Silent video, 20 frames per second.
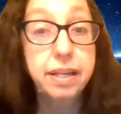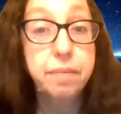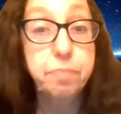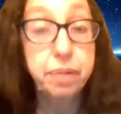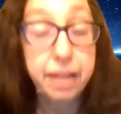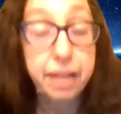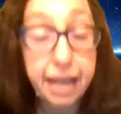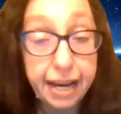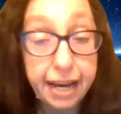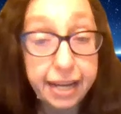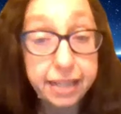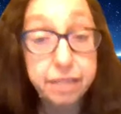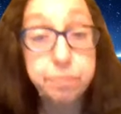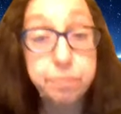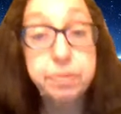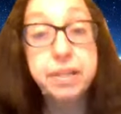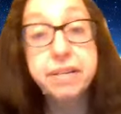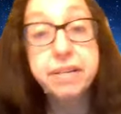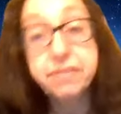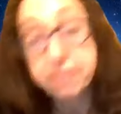black
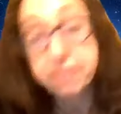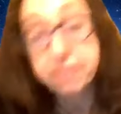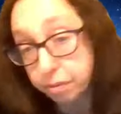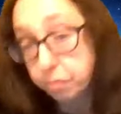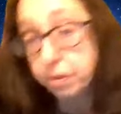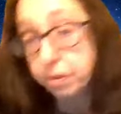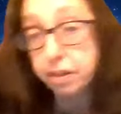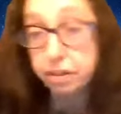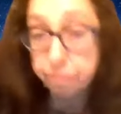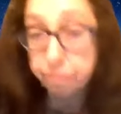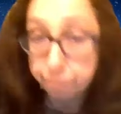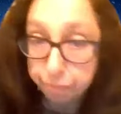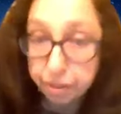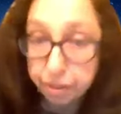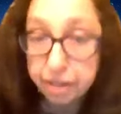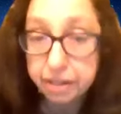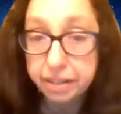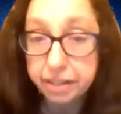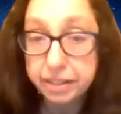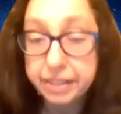plus the word
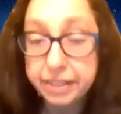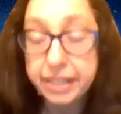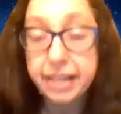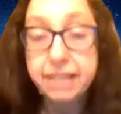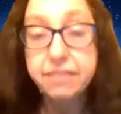bird,